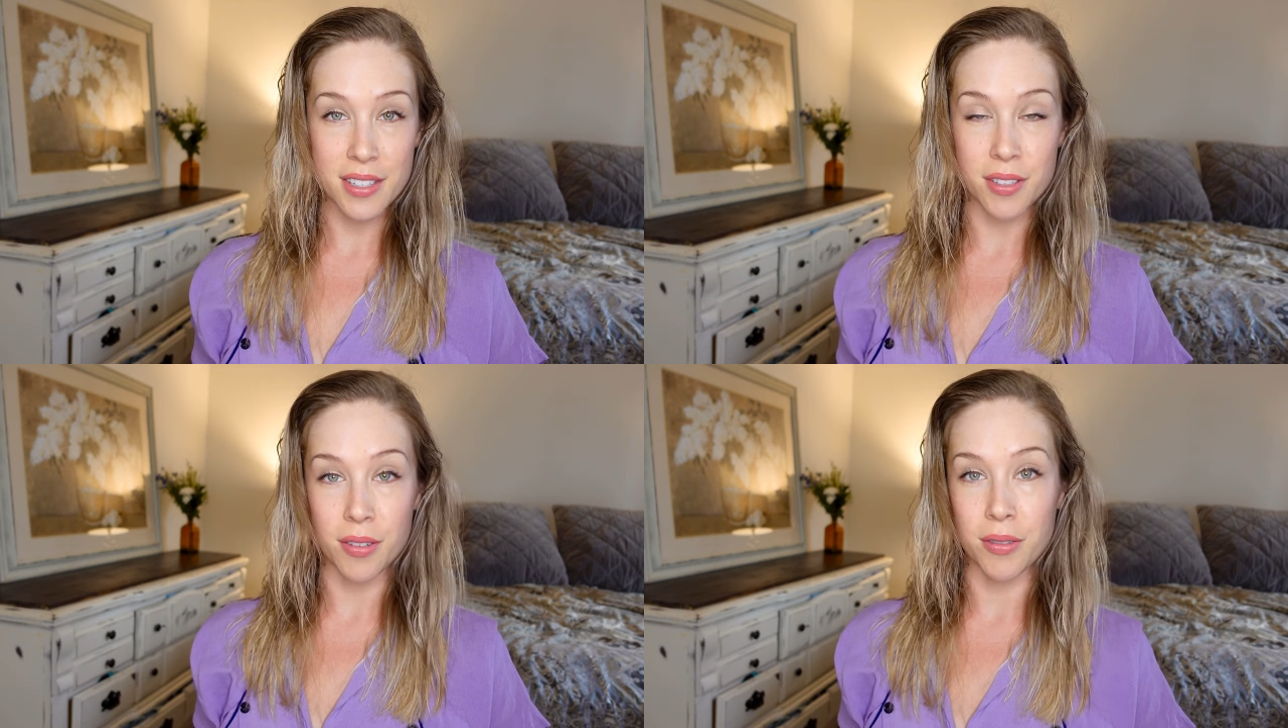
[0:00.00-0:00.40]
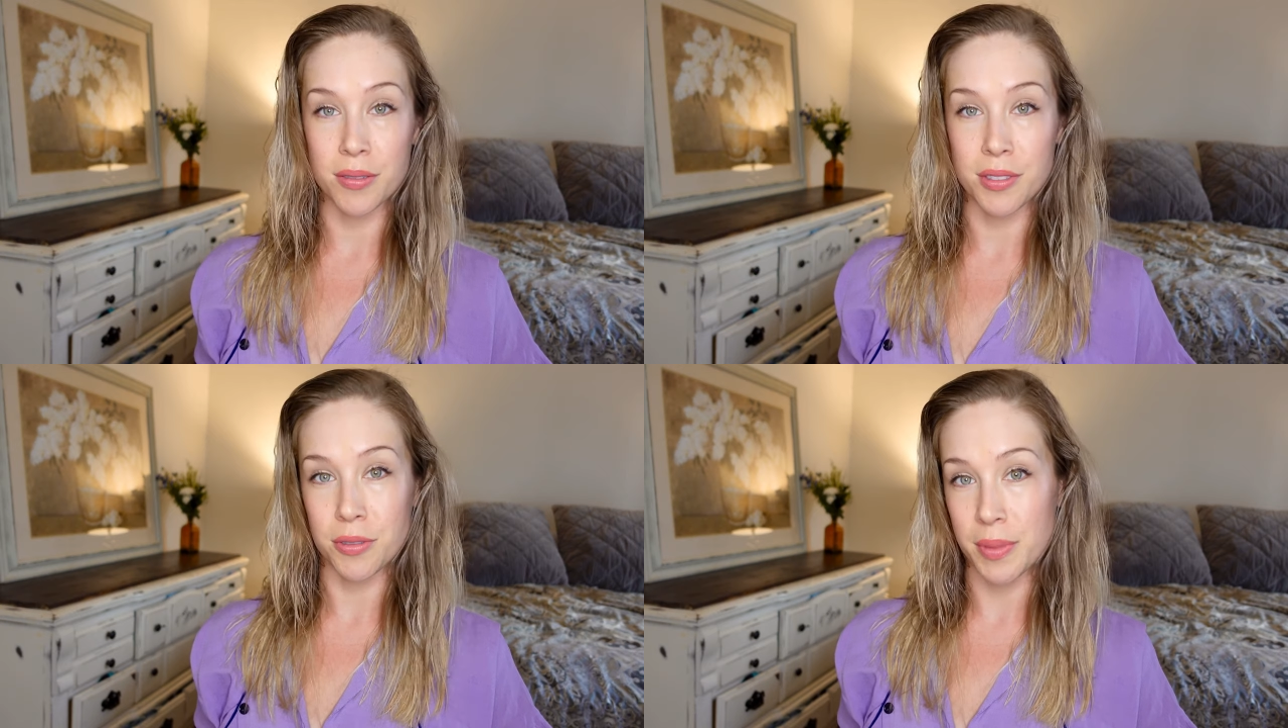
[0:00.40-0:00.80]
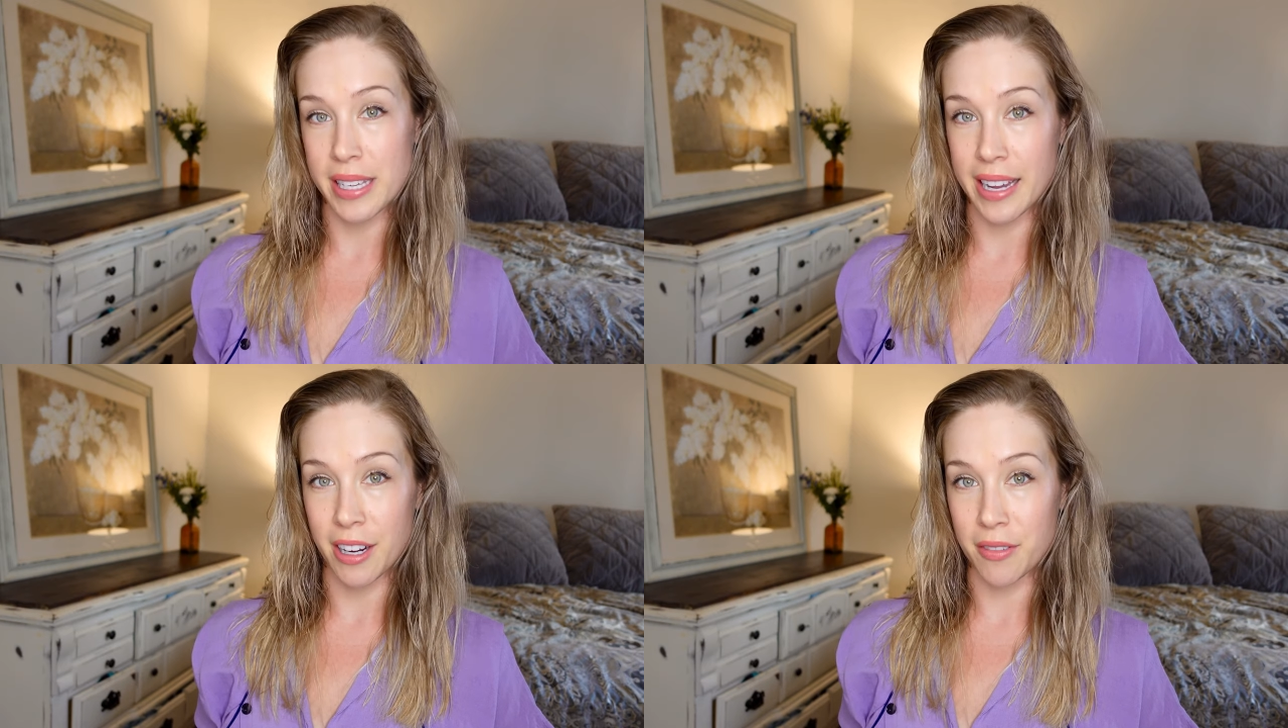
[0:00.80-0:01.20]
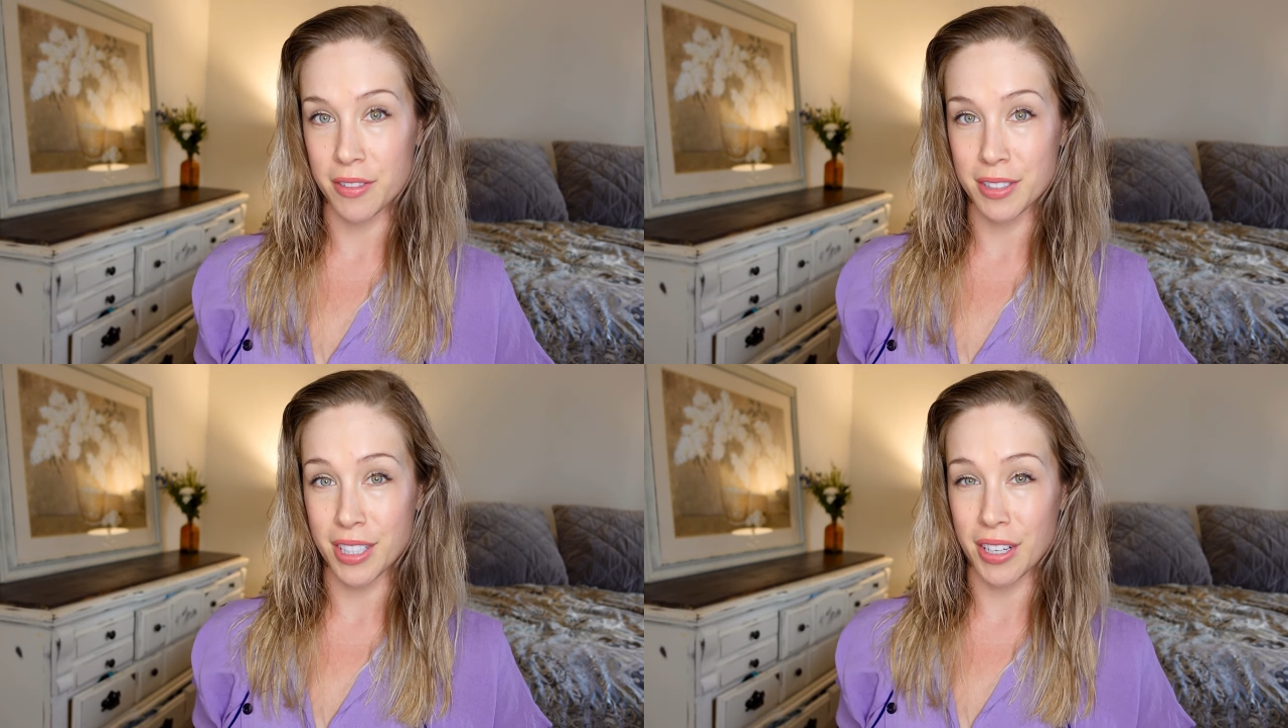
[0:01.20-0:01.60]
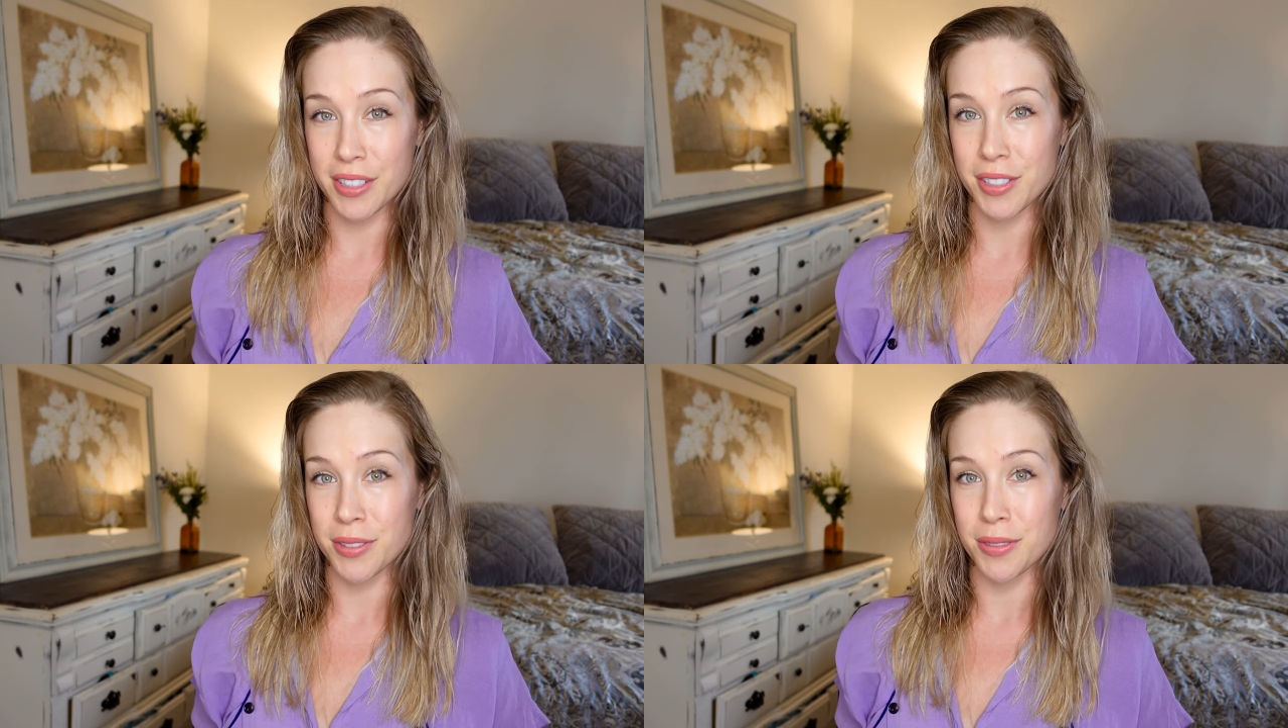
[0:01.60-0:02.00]
so do be careful
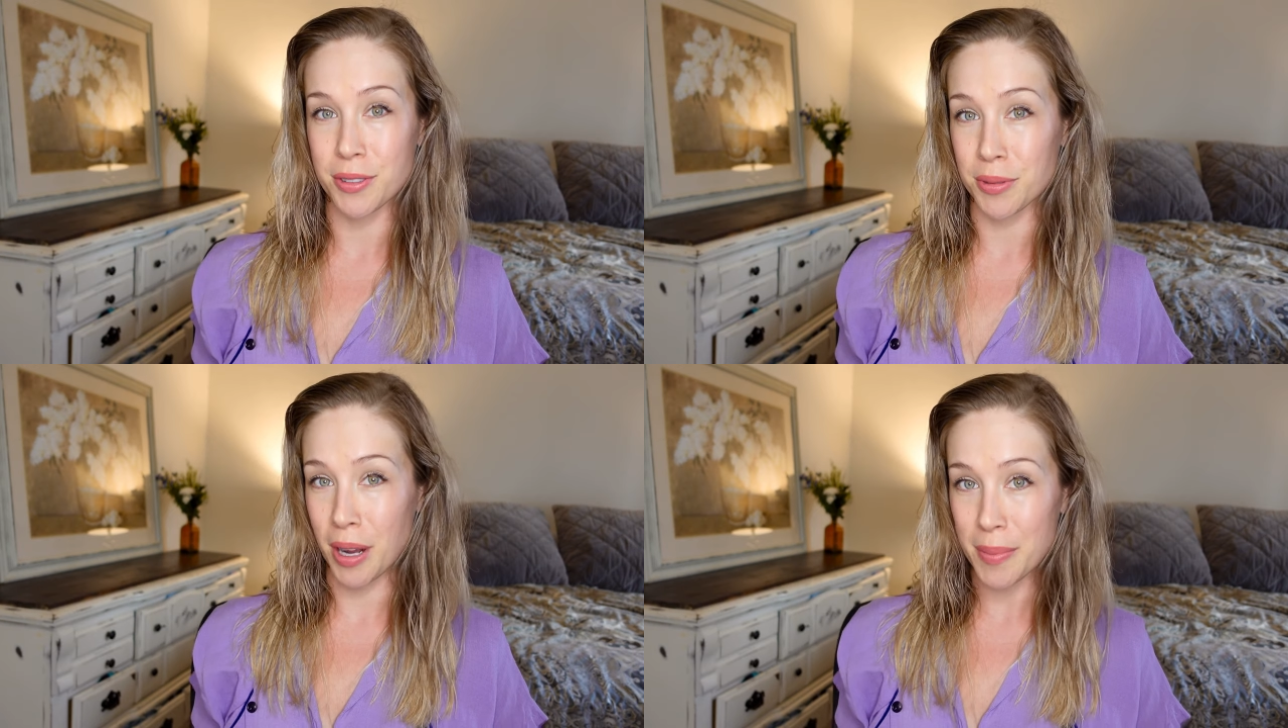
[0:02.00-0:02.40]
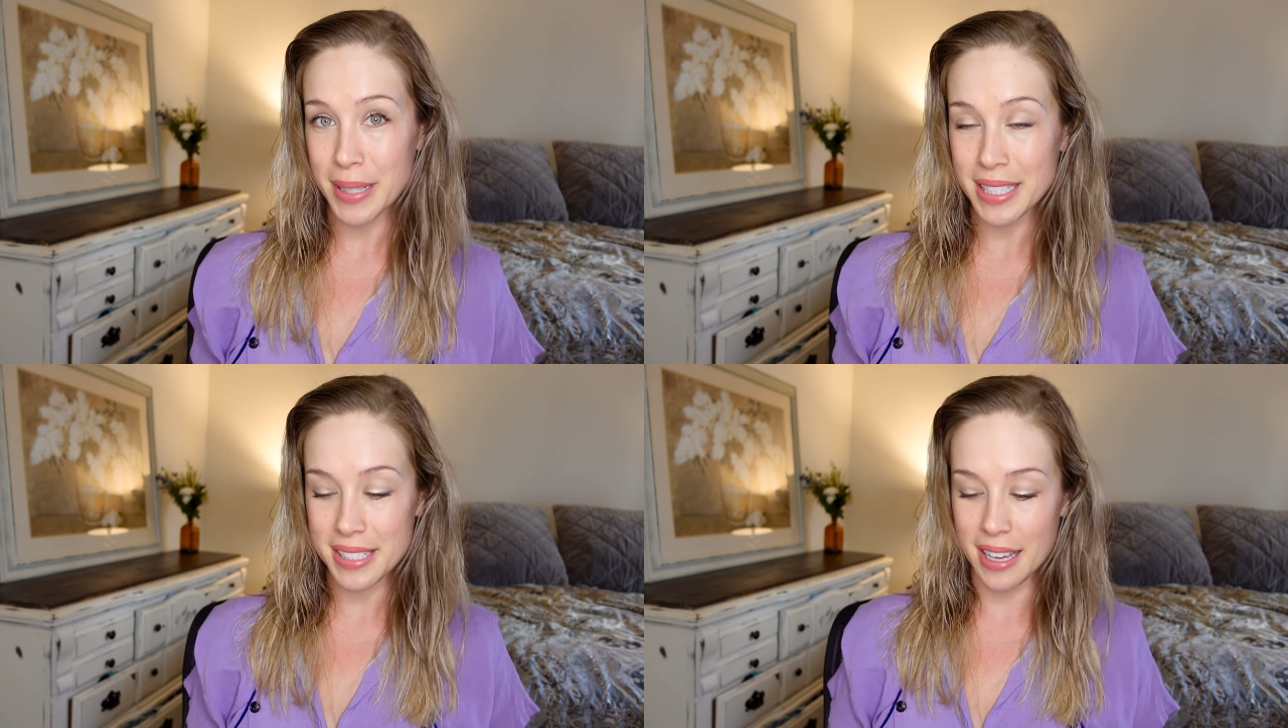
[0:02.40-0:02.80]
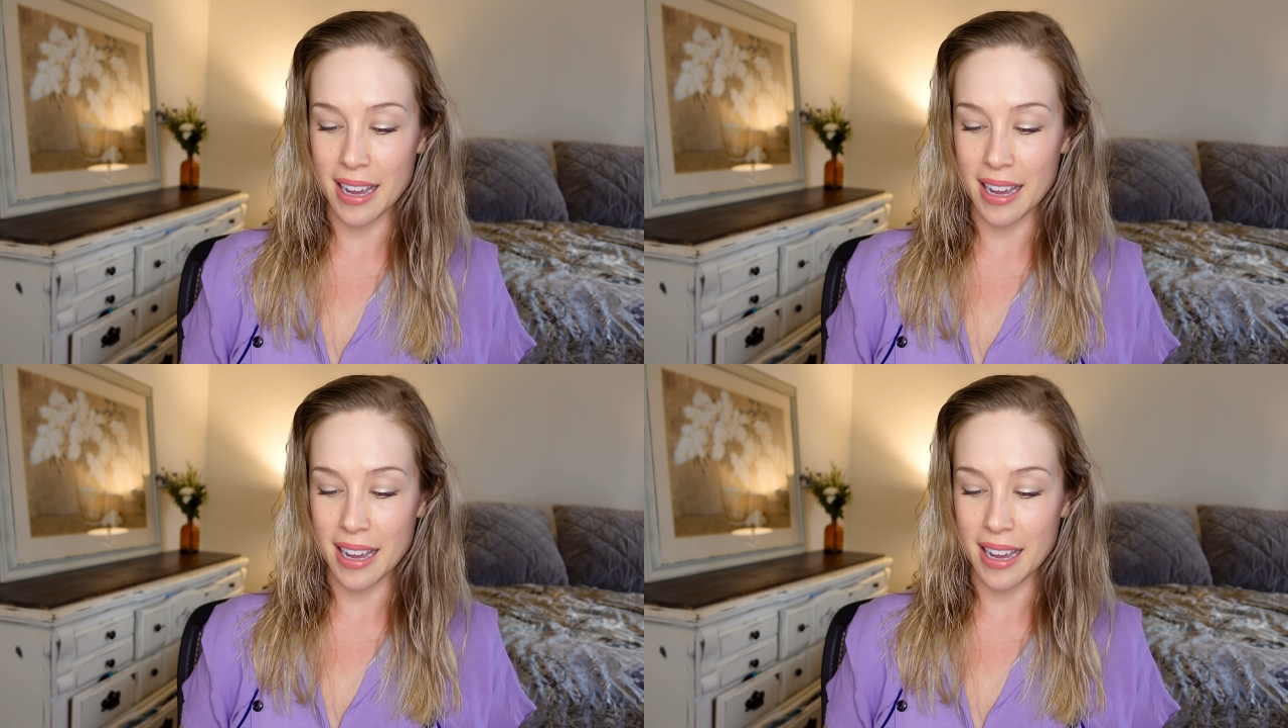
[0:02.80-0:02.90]
not to drop it.